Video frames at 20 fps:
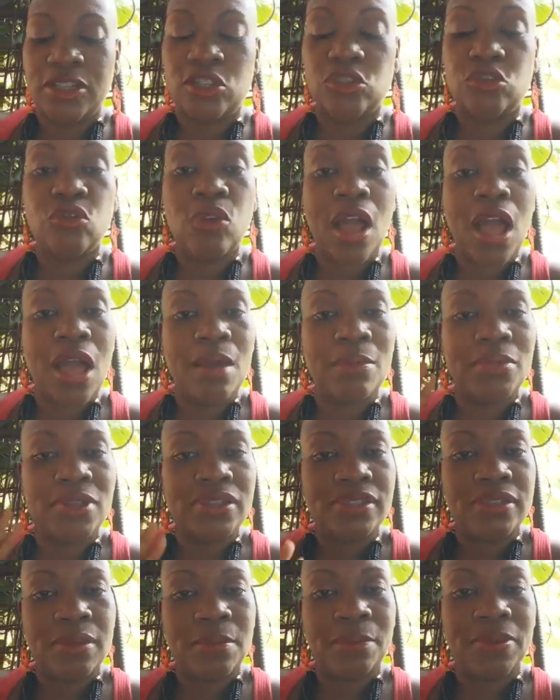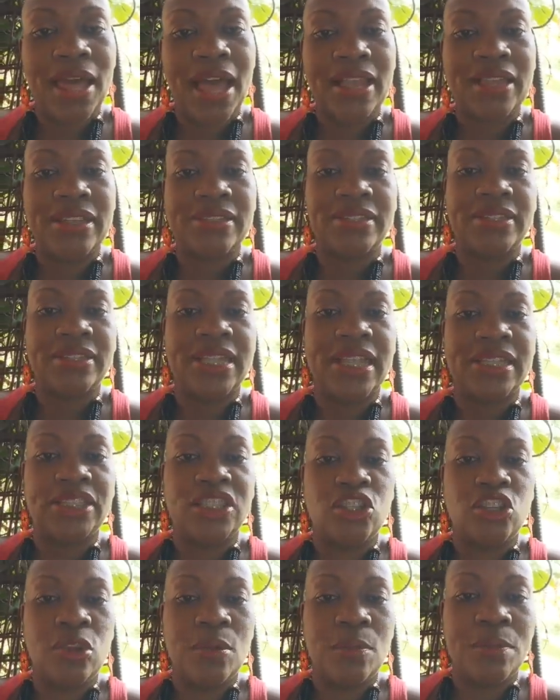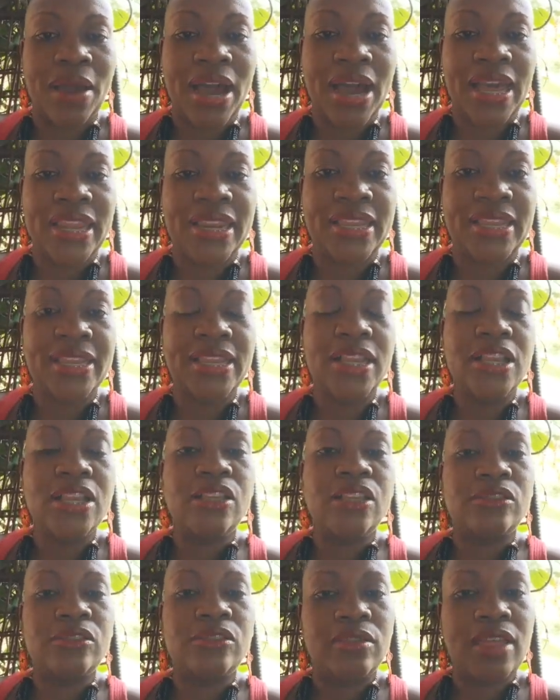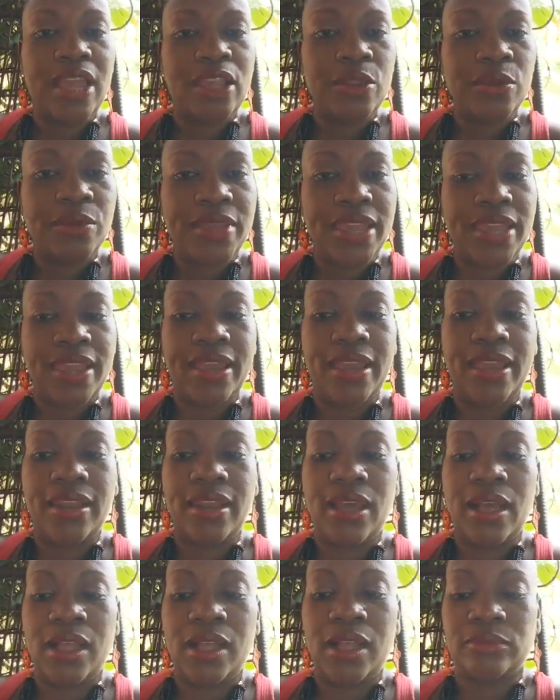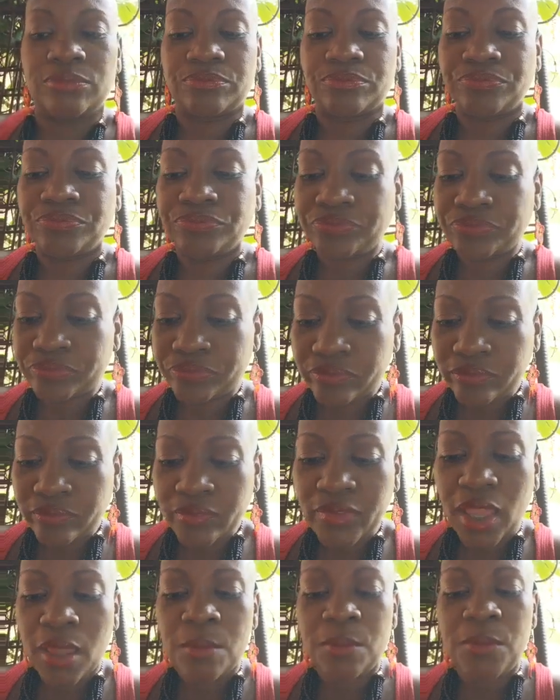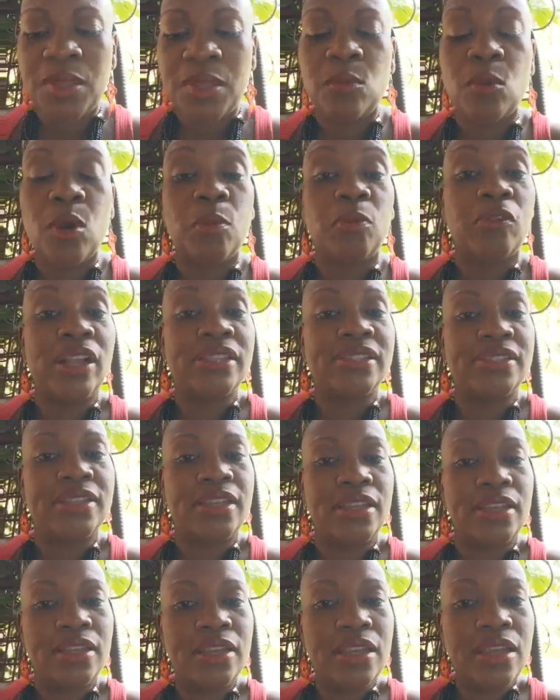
traumas, the blockages that's in your body, so that you can be more present,